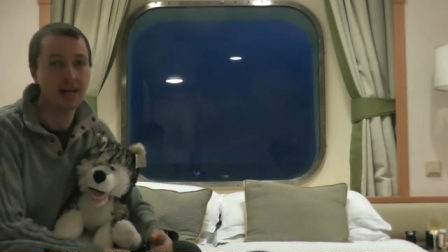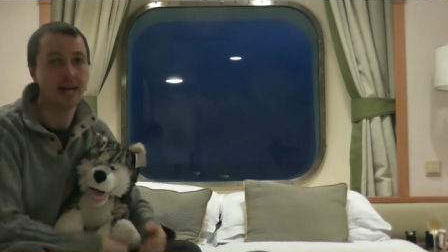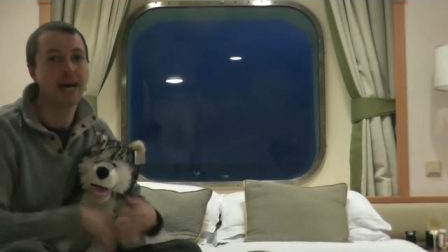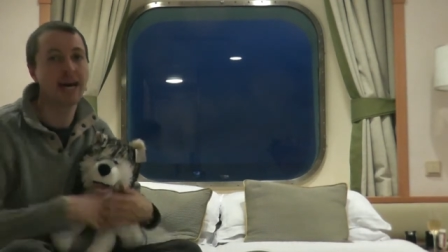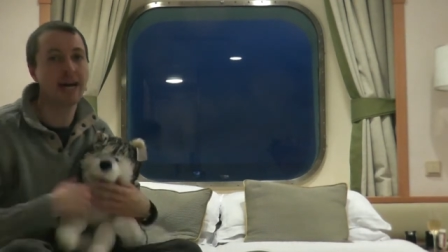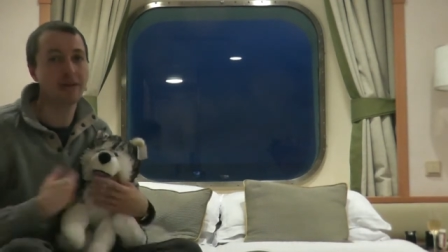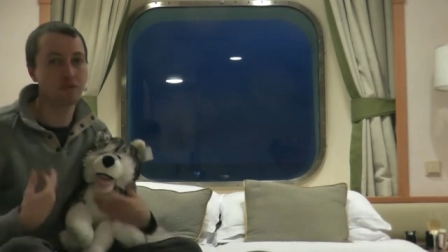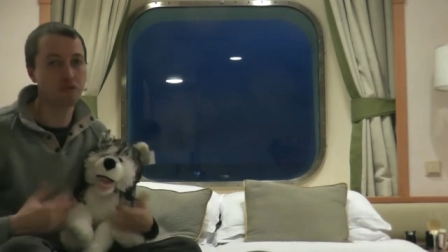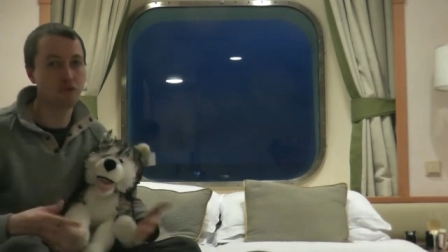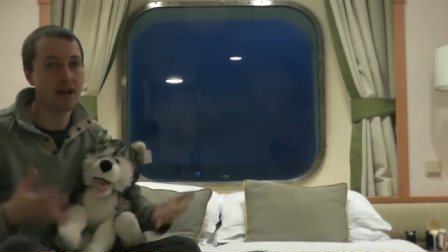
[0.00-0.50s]

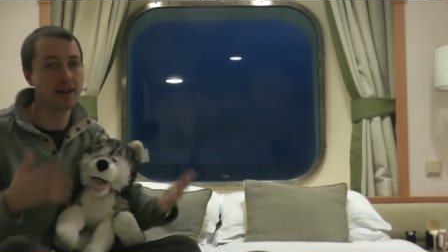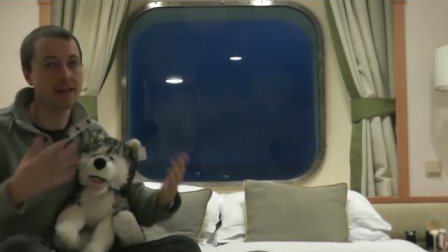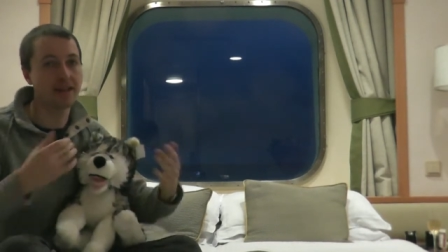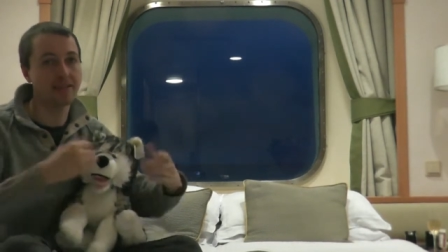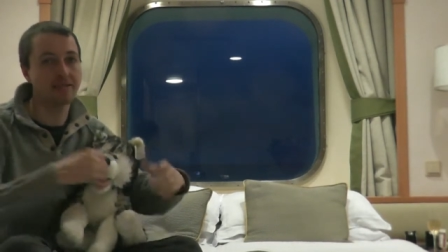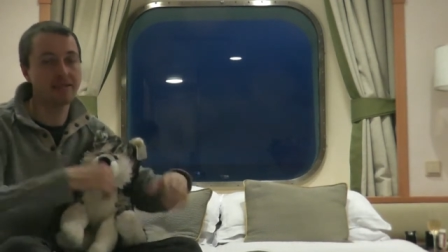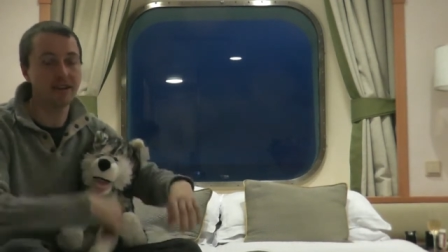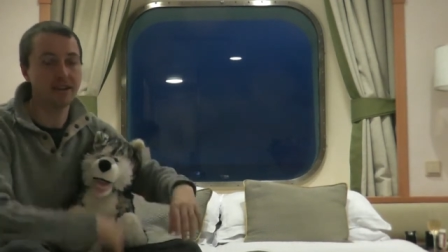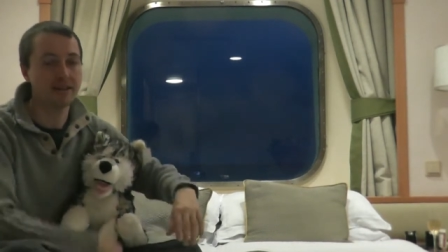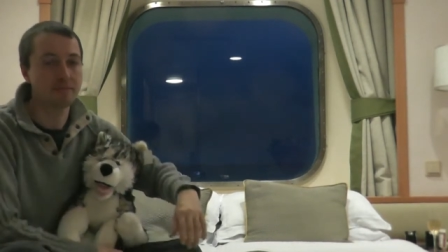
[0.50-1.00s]
and ready
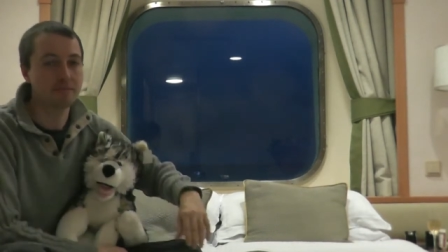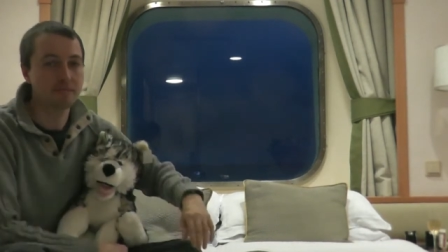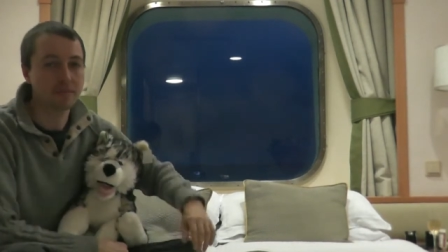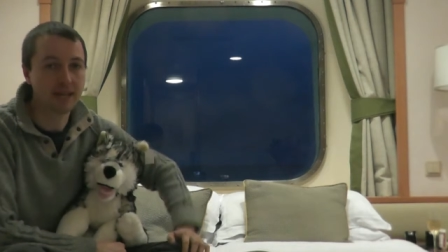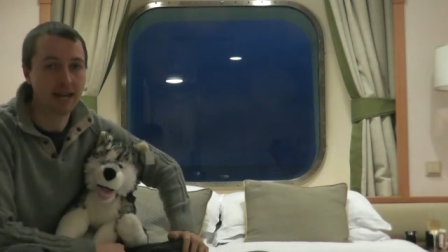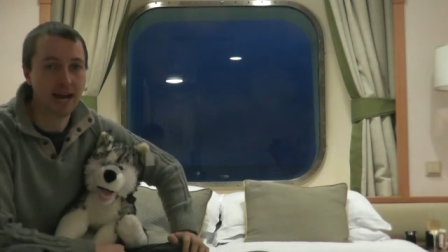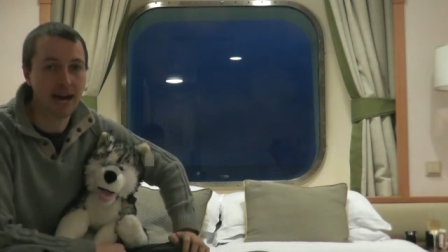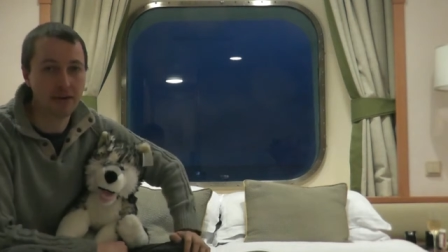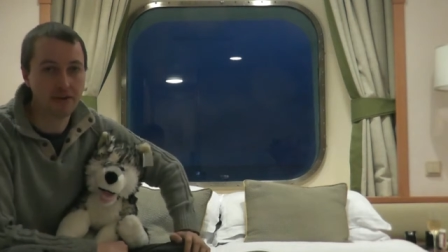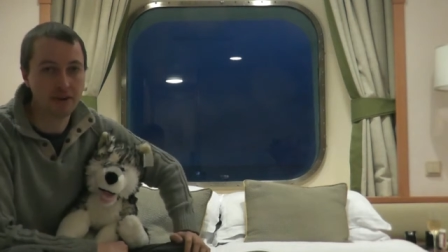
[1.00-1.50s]
to
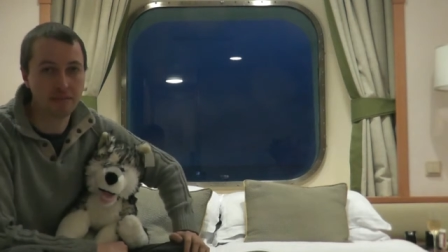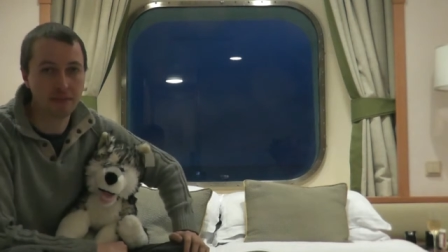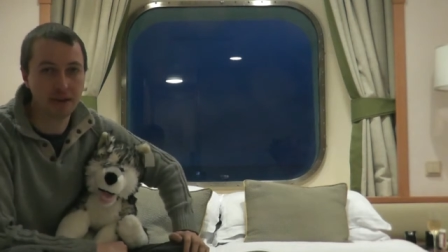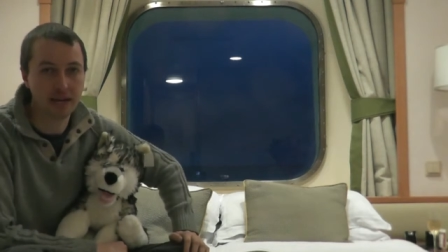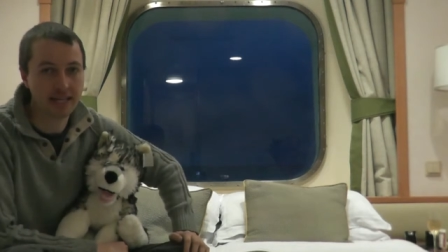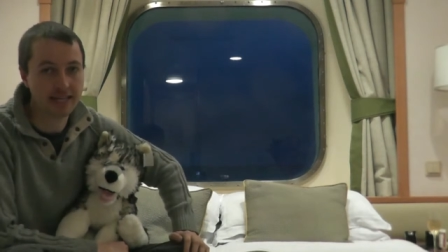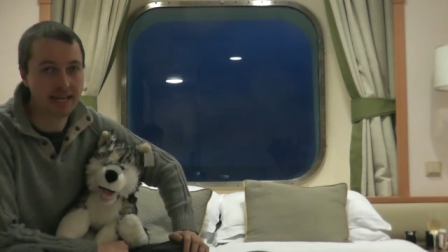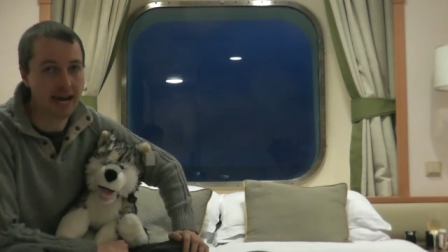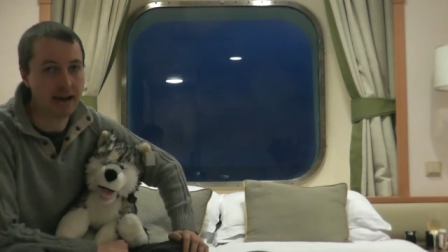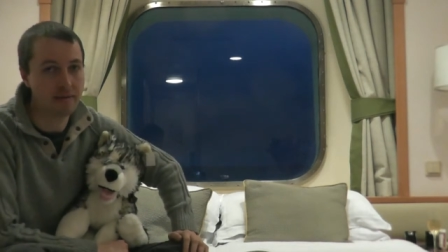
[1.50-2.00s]
carry
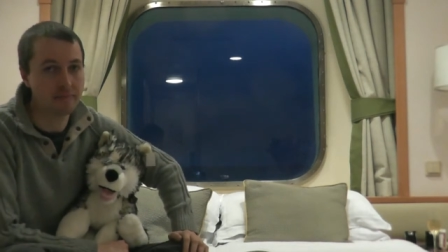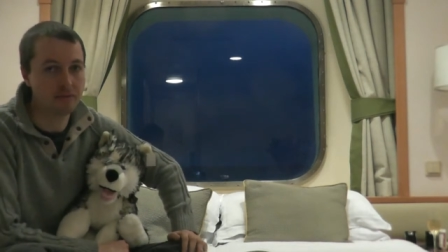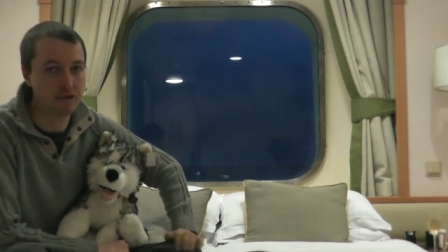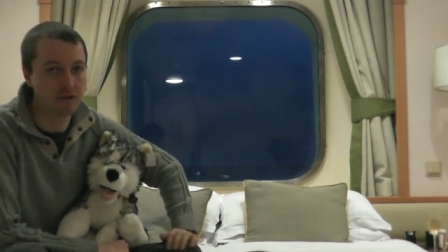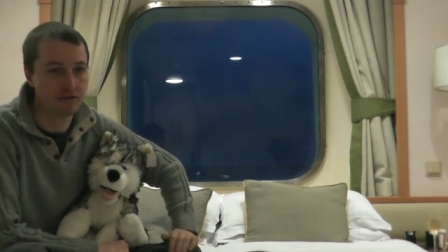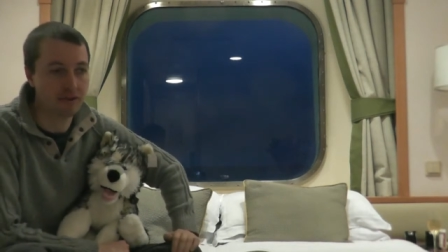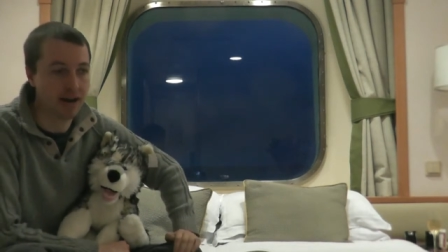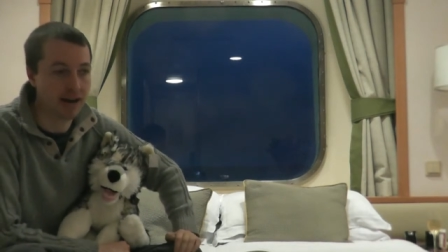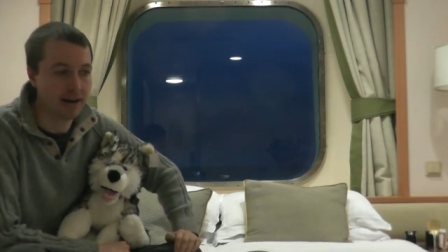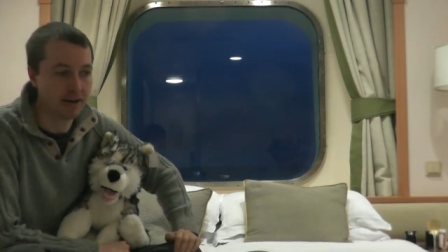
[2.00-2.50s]
my
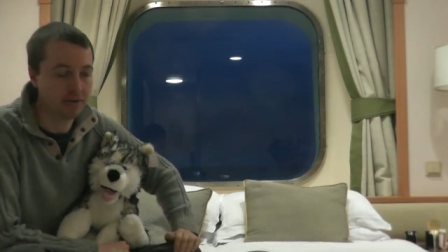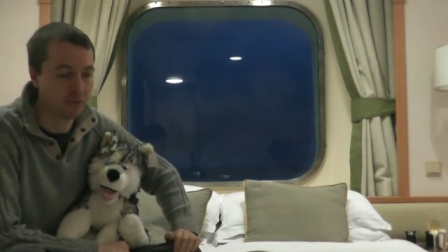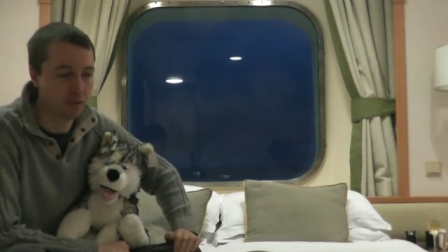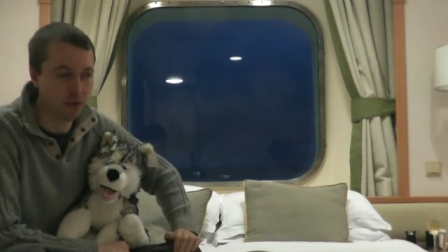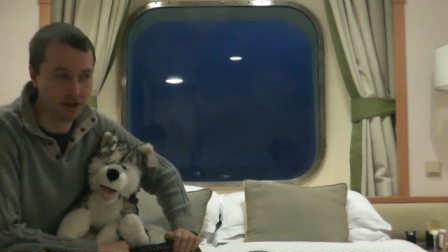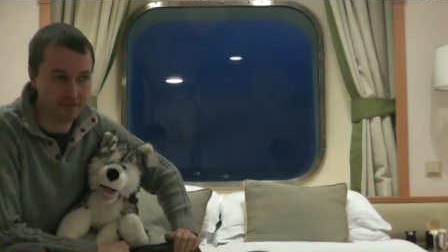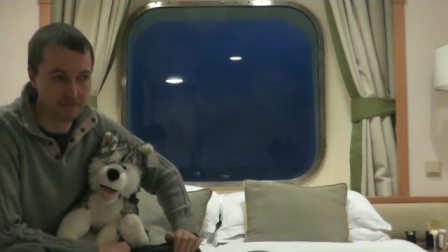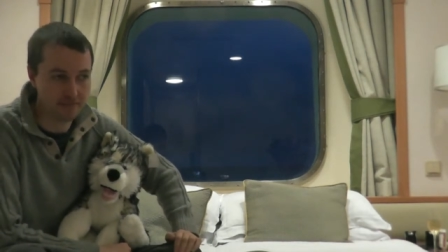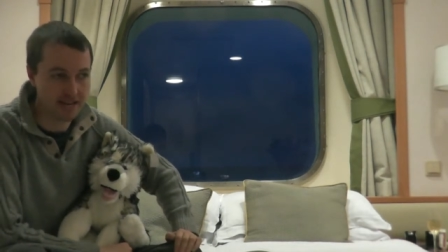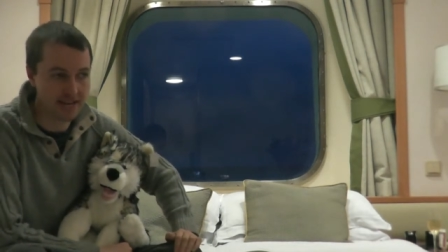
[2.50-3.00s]
camera around
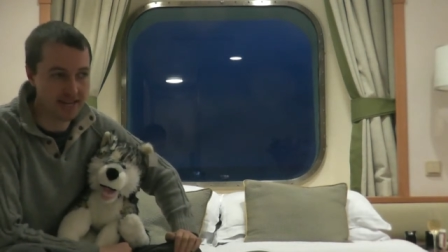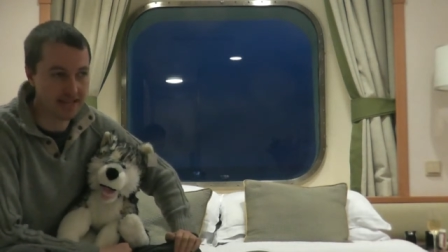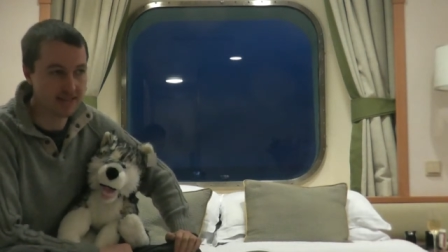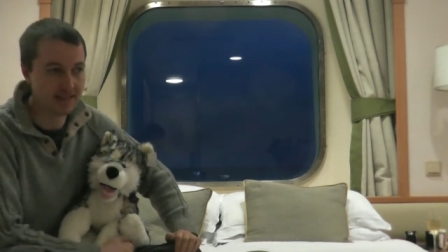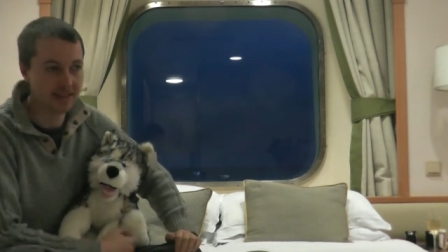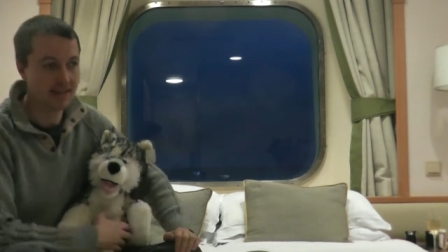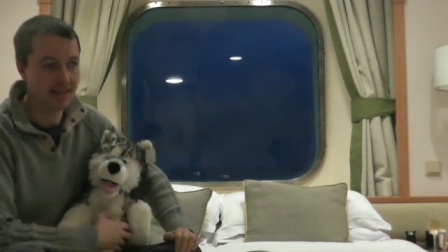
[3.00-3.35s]
with me.